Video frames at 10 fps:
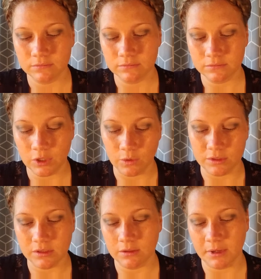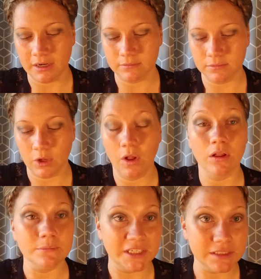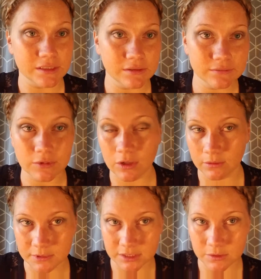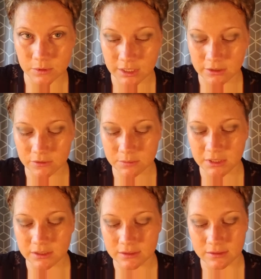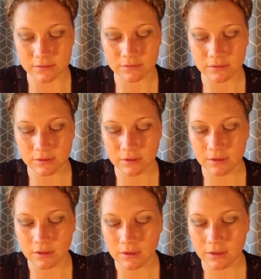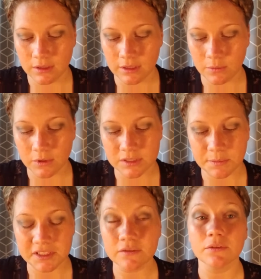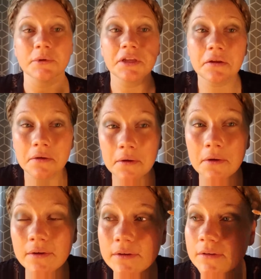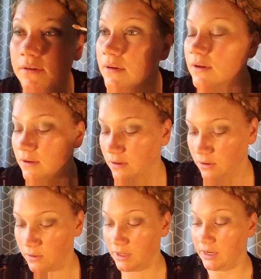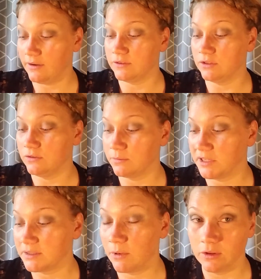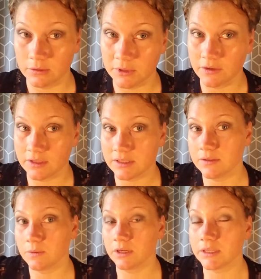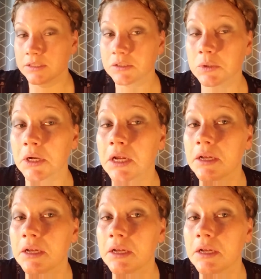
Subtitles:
oh, it's on the bottom, Almond. Almond is what I use because it works best for me. Okay, I have to use my smaller mirror. This is where it gets tricky.